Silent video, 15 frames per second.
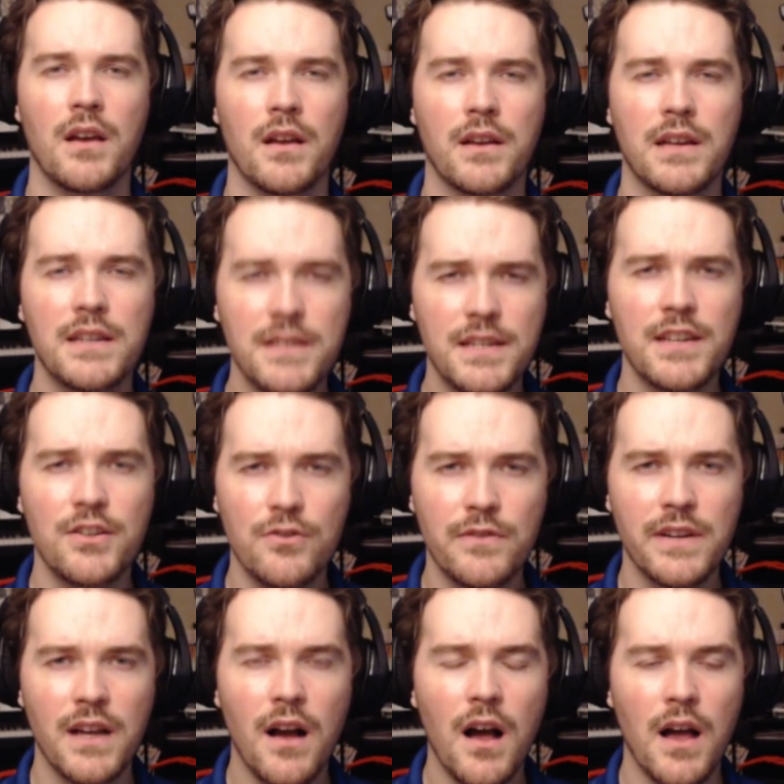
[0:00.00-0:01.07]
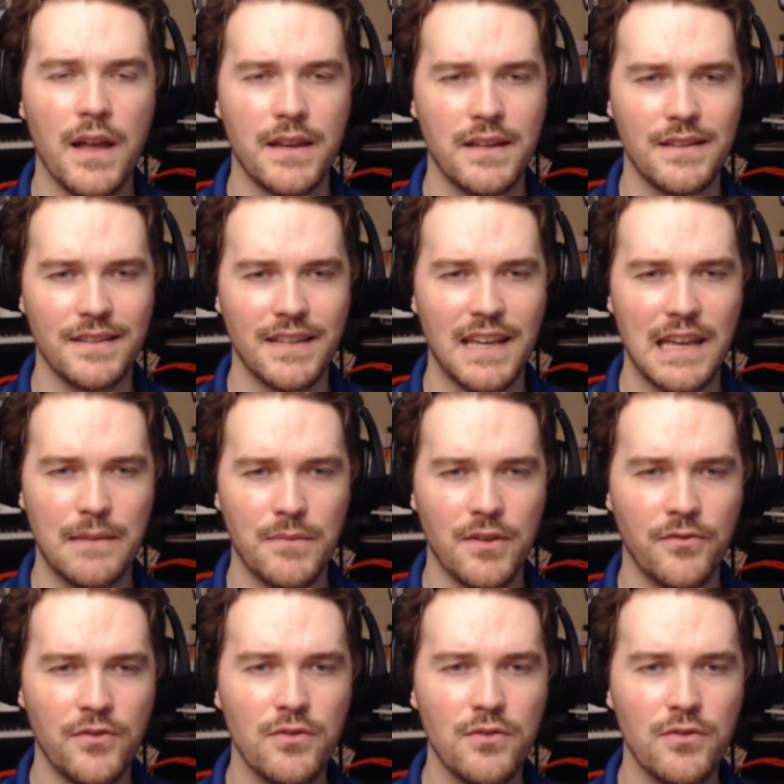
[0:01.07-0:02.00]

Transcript: Continuing on in the game a few